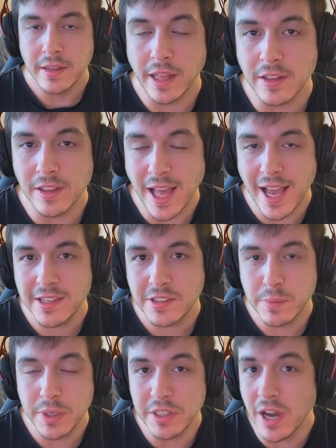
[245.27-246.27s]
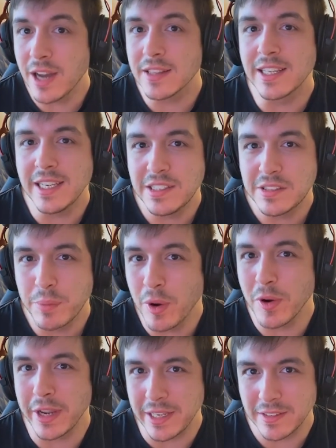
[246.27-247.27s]
Now, the last but not least
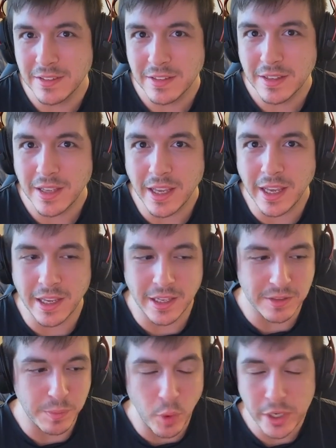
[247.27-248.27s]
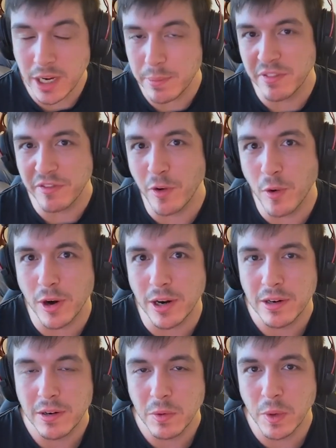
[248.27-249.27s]
point is point number
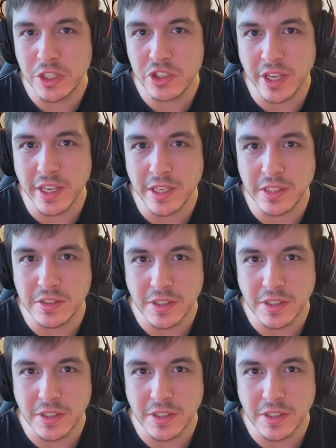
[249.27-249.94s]
4, which is